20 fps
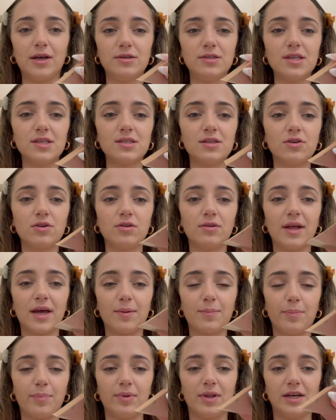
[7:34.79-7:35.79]
use this little
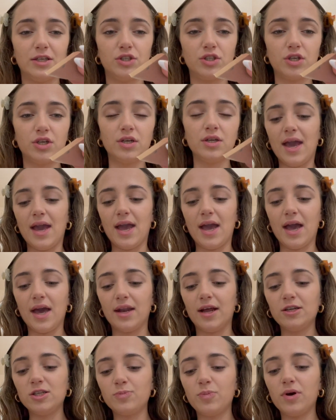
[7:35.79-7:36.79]
like blender
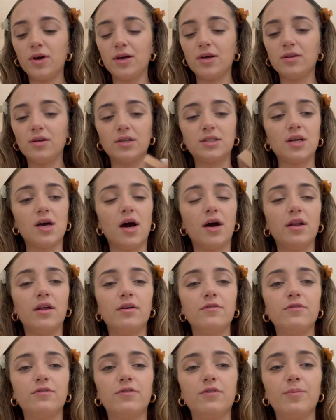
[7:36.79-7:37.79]
and I just put a ton
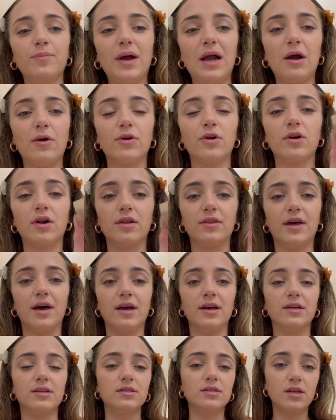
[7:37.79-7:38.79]
of powder on the
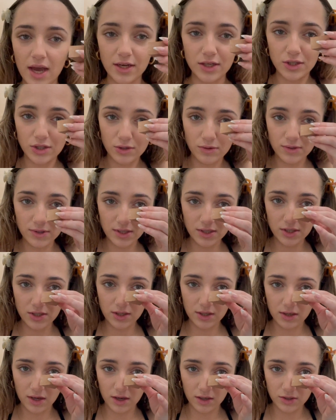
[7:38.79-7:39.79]
end and use it to
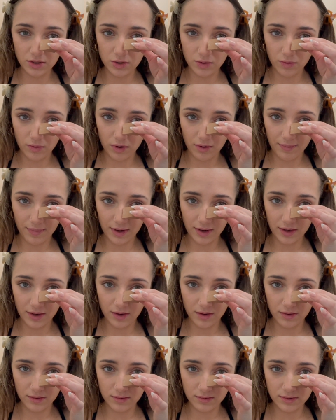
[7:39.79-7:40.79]
contour my
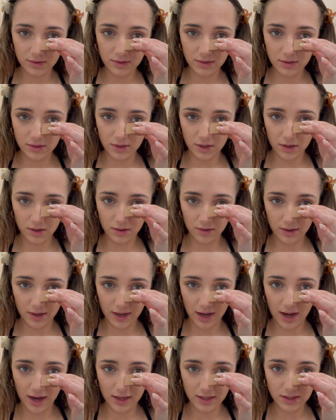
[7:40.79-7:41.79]
nose. So I
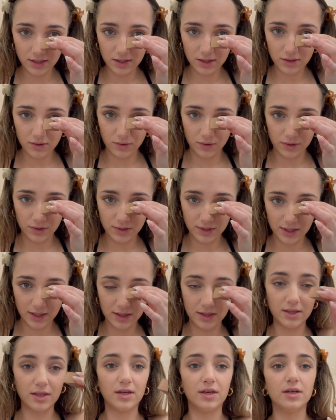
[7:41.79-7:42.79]
add it to the corners
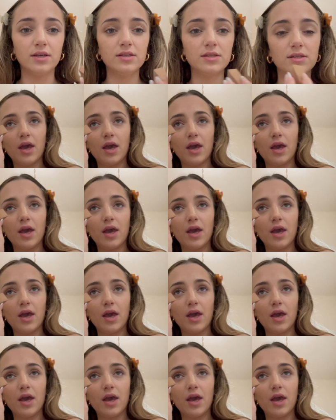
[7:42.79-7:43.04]
like this.